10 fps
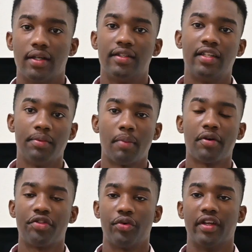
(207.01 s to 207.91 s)
Tip number
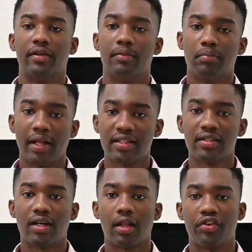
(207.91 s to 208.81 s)
3, place
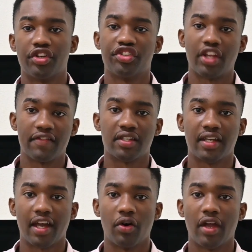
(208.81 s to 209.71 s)
$1 in your savings
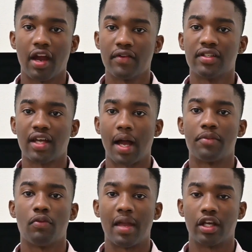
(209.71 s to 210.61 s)
account every time
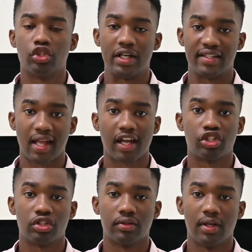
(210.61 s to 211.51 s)
you make a
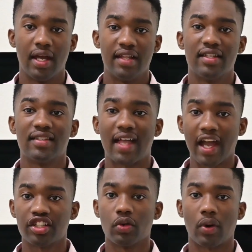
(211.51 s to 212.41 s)
transaction. This is
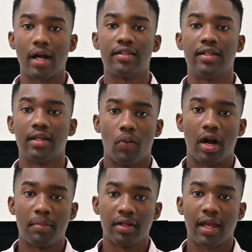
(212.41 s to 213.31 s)
actually what I did when
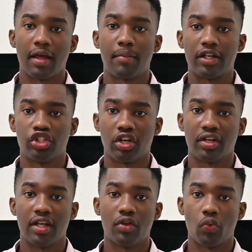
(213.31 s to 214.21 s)
I began my
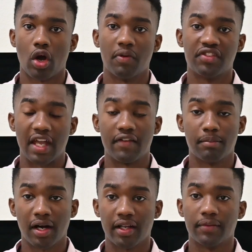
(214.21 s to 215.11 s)
journey in the realm of saving
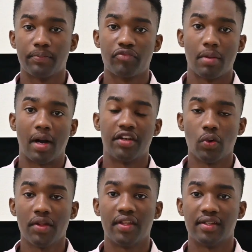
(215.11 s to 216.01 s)
money. By
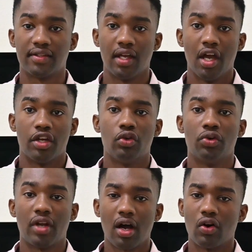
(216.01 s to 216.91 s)
doing this, you
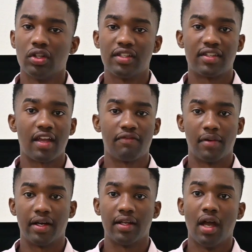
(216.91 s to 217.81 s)
will not only save
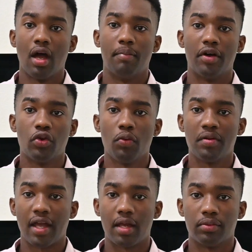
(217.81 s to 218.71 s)
money, but you will
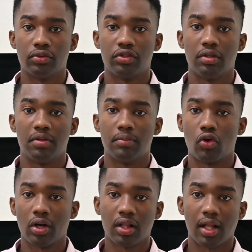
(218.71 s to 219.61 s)
be able to be
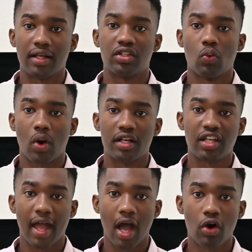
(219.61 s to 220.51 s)
more inclined to watch
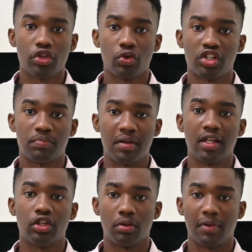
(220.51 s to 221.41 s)
how you are
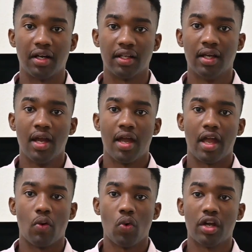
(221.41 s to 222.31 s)
spending your money
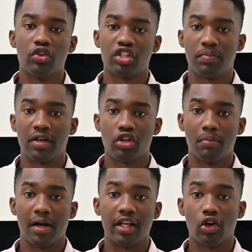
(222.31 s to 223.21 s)
and what you're spending your
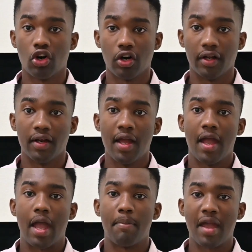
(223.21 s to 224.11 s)
money on,
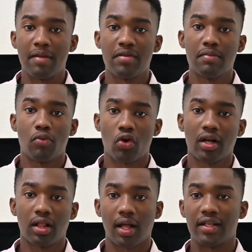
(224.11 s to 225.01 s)
and may be more
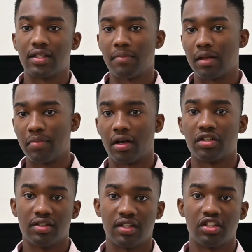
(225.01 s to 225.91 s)
inclined to make better
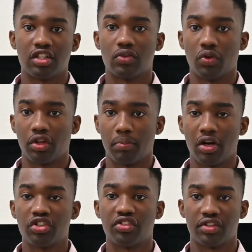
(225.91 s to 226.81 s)
decisions with your
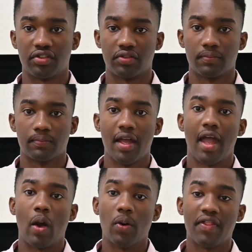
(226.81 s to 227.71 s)
purchases.
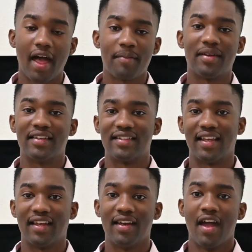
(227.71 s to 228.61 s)
And with that being
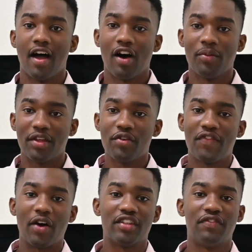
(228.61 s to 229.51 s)
said, I hope that you
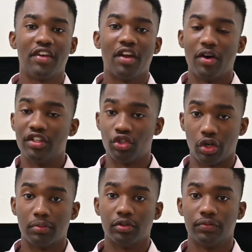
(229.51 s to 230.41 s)
found this video
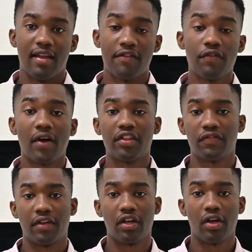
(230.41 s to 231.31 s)
enjoyable. If you found this
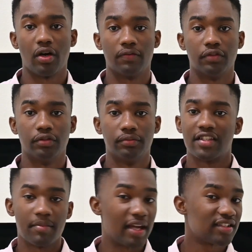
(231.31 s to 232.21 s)
video helpful,
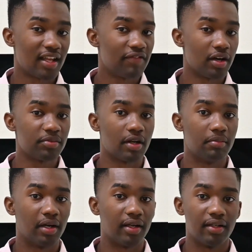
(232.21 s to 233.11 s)
smash that thumbs
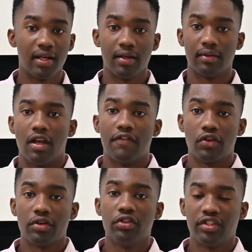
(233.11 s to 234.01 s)
up button. If
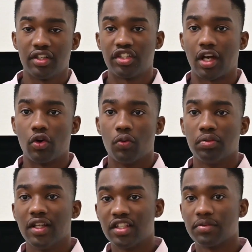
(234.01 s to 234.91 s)
you're new to the channel,
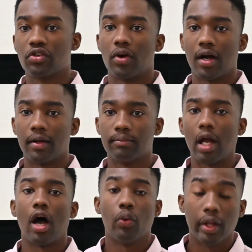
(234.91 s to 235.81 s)
please subscribe.
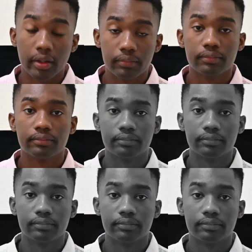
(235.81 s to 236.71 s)
I'll wait.
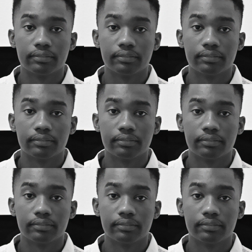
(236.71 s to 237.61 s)

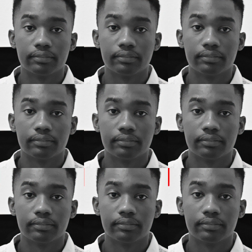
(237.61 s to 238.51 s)
Hurry up,
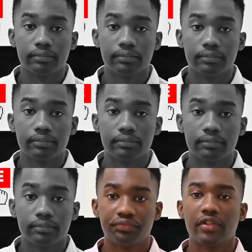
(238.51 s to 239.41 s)
waiting on you.
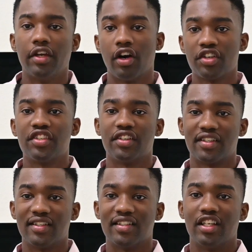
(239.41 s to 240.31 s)
In all
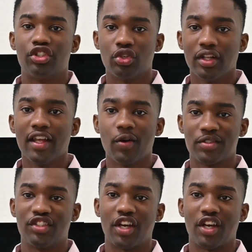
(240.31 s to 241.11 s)
seriousness, it truly helps the